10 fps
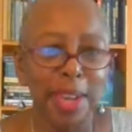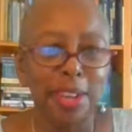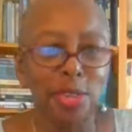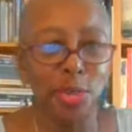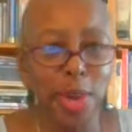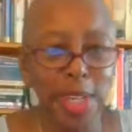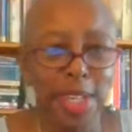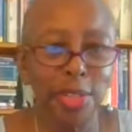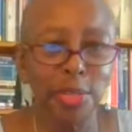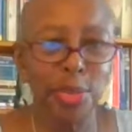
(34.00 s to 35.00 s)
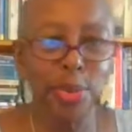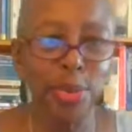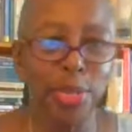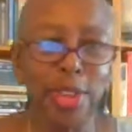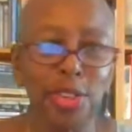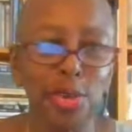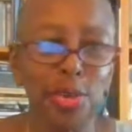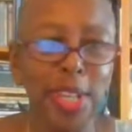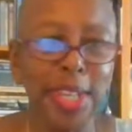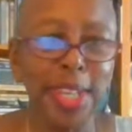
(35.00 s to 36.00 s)
20 through the
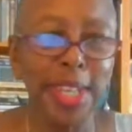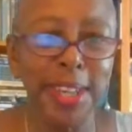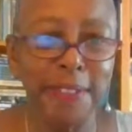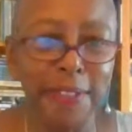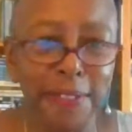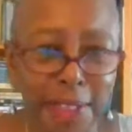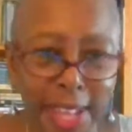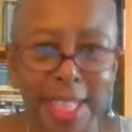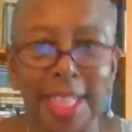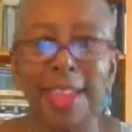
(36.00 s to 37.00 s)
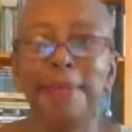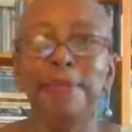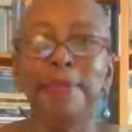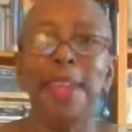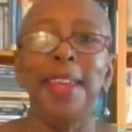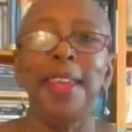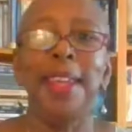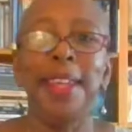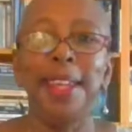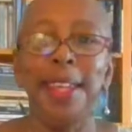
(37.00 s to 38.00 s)
25th.
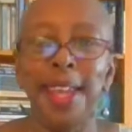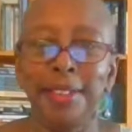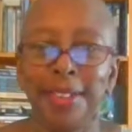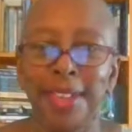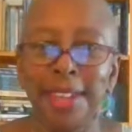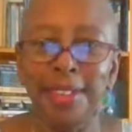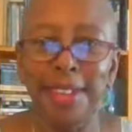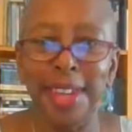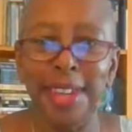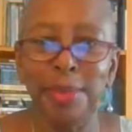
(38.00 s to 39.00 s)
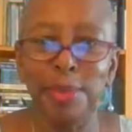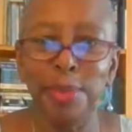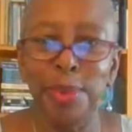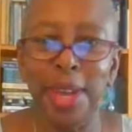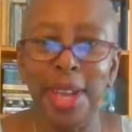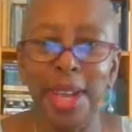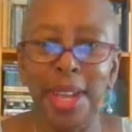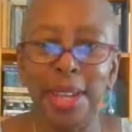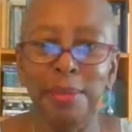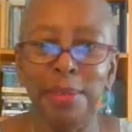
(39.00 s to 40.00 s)
Yes, yes, yes. Boy, I
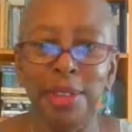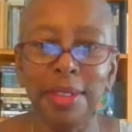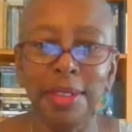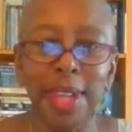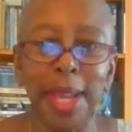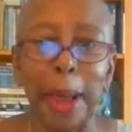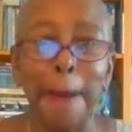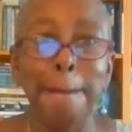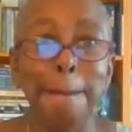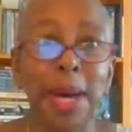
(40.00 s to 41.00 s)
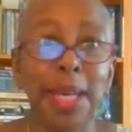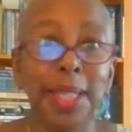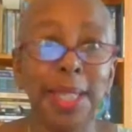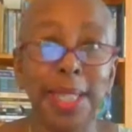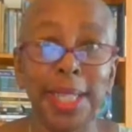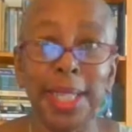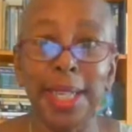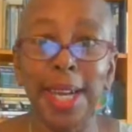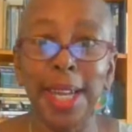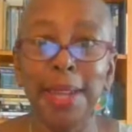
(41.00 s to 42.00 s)
am just like buzzing.
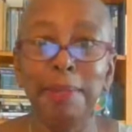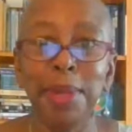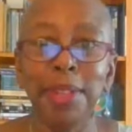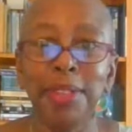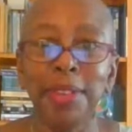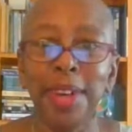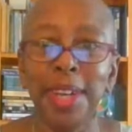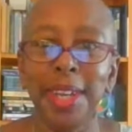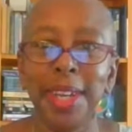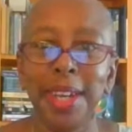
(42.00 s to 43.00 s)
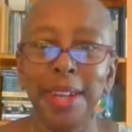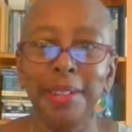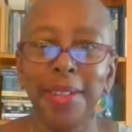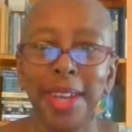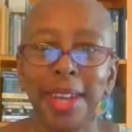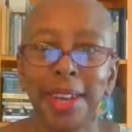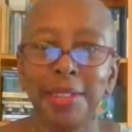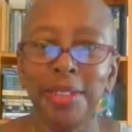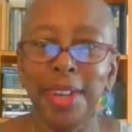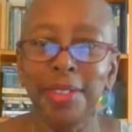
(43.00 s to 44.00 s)
I am buzzing right now. I'm
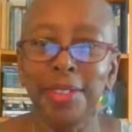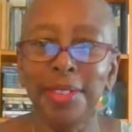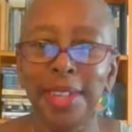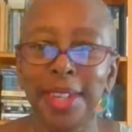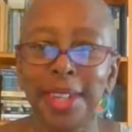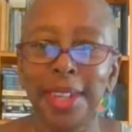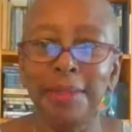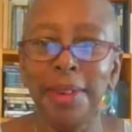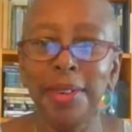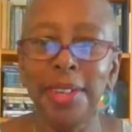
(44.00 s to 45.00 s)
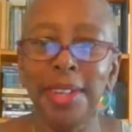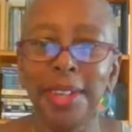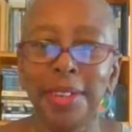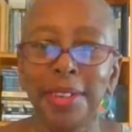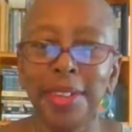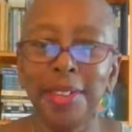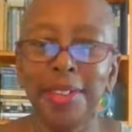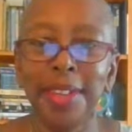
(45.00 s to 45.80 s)
trying to see. Oh, yeah, here it is.